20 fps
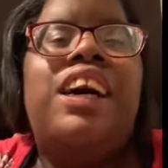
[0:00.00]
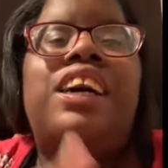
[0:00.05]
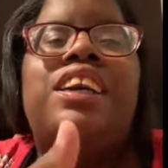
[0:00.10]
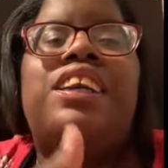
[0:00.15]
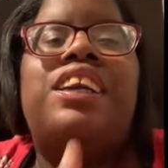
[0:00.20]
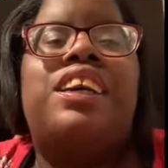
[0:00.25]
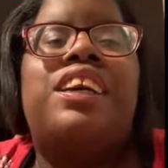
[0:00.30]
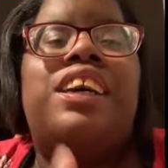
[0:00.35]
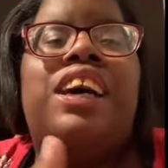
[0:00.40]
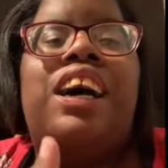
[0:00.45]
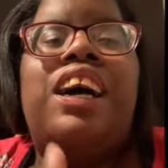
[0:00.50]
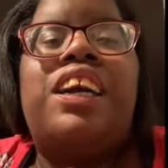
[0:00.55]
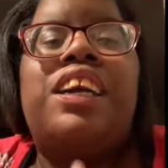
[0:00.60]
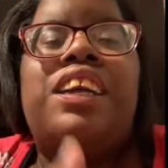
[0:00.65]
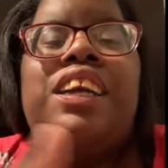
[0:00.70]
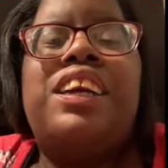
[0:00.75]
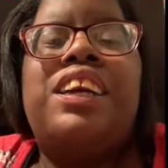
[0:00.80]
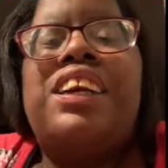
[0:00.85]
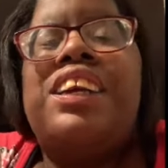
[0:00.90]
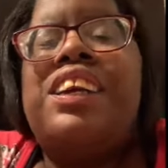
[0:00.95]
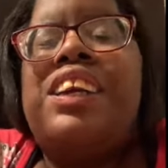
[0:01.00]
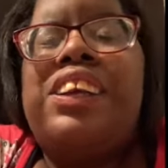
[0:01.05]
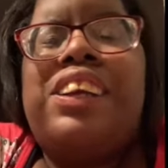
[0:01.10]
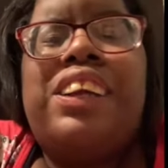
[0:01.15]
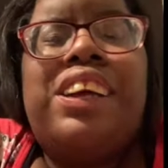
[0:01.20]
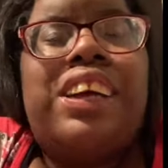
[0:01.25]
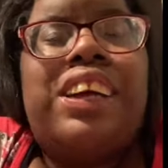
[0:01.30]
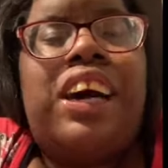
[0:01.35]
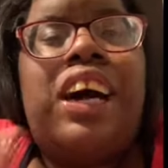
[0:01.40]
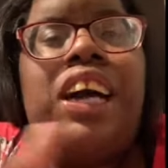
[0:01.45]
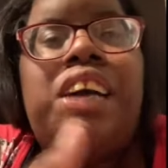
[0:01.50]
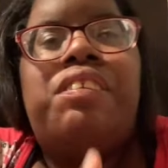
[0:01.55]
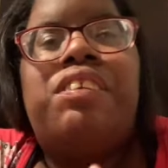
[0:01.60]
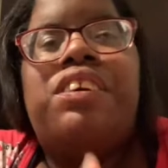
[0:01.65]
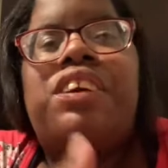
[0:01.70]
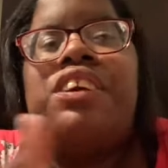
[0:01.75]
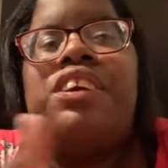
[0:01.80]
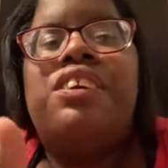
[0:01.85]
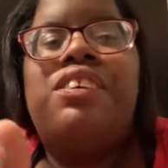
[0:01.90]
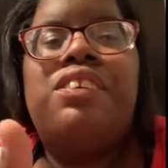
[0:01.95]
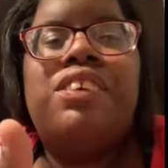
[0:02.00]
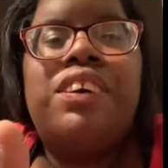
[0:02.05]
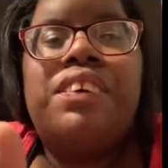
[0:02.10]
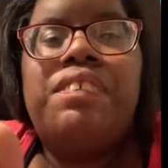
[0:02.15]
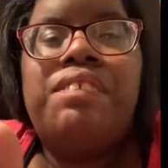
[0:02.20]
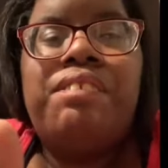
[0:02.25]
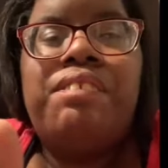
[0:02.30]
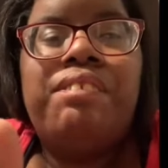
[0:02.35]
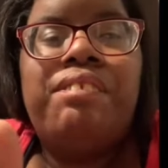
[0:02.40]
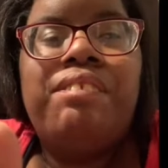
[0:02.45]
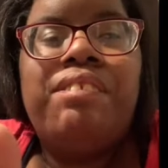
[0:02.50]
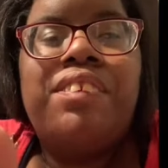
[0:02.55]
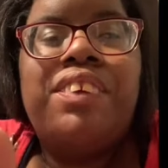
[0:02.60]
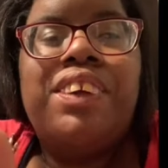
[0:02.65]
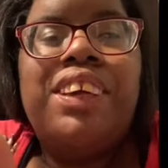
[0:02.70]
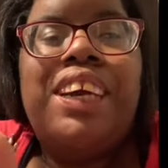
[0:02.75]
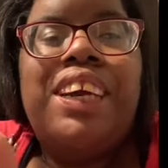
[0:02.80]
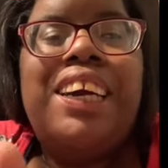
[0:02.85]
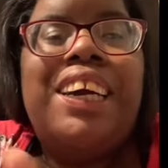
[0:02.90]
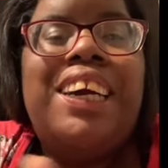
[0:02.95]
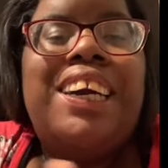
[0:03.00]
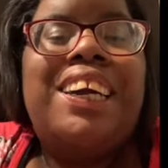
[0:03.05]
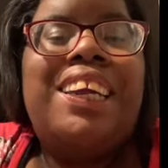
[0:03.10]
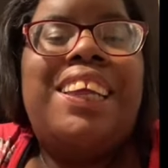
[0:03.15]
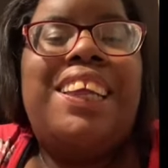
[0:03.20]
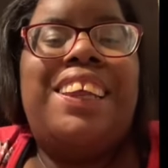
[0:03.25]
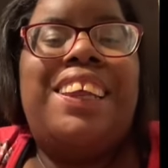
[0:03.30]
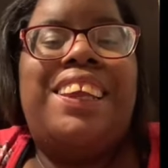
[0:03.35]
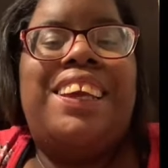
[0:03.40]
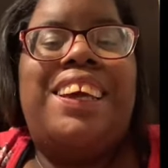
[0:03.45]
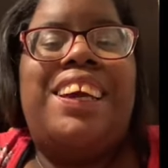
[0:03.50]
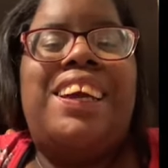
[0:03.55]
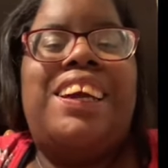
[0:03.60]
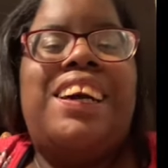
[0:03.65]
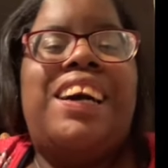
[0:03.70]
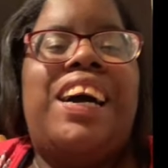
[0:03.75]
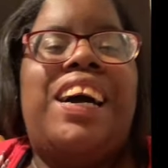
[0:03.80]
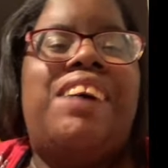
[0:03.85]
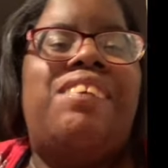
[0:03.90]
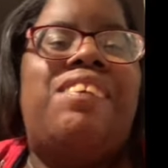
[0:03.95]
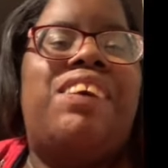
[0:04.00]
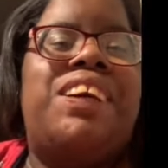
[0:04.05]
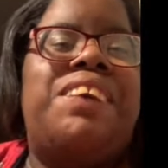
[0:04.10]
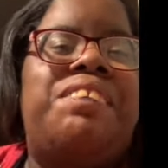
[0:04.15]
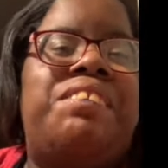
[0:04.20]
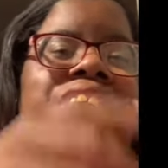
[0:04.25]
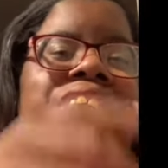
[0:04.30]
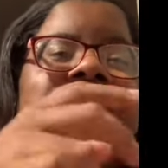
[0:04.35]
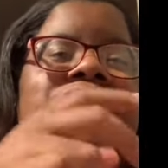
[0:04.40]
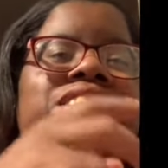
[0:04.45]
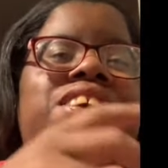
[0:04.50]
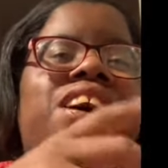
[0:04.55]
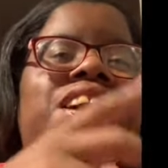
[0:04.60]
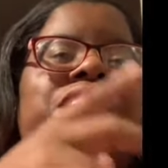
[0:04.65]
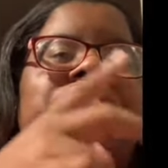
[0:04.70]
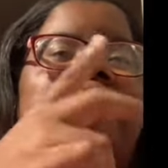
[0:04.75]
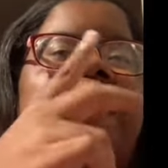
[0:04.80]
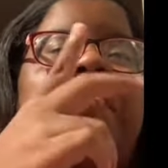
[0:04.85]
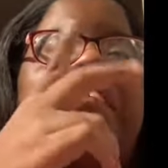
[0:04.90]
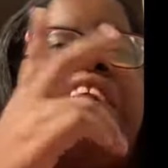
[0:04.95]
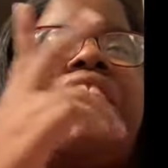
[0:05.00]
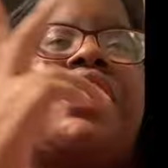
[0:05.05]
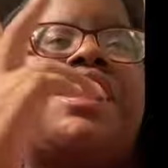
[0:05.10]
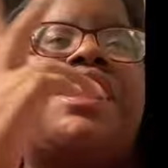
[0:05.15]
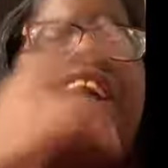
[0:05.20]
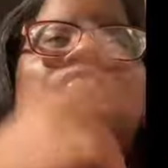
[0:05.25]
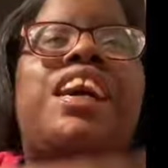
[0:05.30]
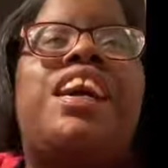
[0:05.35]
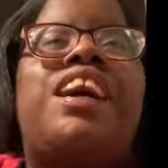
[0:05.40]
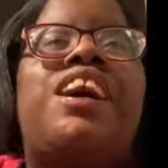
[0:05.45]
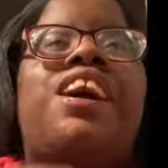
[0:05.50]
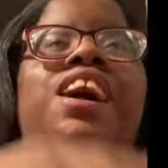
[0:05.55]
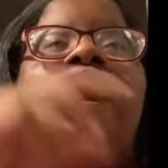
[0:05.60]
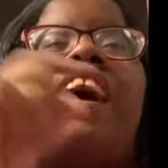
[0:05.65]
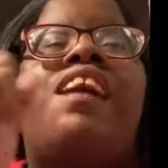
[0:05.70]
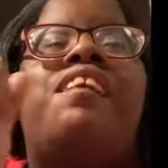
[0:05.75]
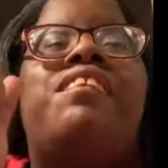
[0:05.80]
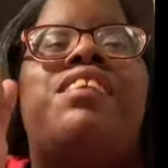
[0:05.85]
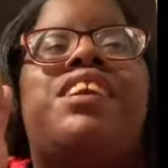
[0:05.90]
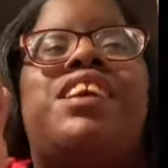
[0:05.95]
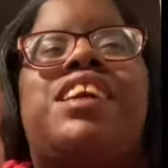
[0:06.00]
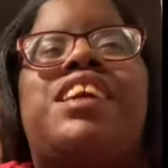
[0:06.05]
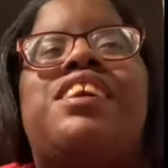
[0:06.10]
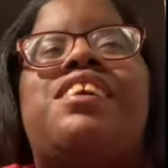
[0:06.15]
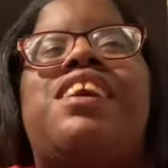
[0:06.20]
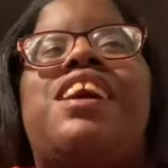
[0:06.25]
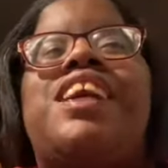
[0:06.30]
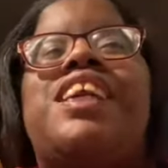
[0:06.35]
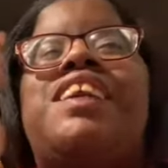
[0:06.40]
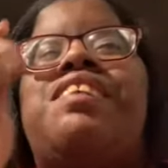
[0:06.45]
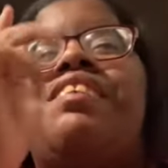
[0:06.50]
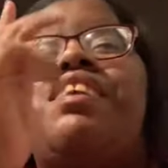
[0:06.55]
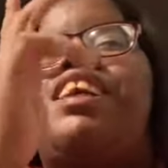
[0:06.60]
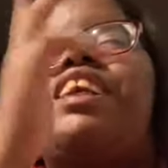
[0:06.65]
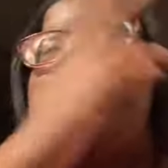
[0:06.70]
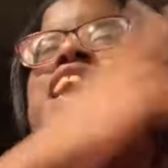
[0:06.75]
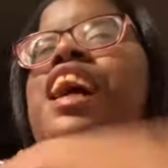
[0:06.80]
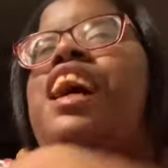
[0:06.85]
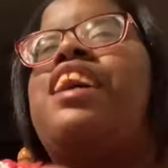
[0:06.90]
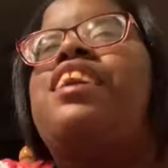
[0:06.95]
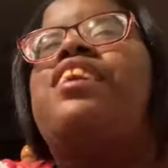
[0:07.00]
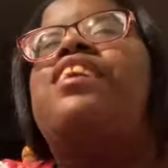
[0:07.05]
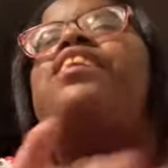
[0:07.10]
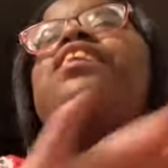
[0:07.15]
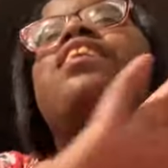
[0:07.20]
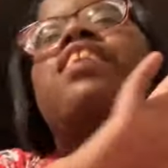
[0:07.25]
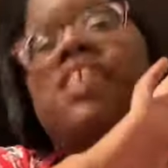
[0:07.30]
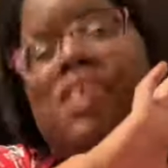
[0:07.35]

That's how you're supposed to do it. Thank you guys for watching the video. Don't forget to like, comment, subscribe to my channel.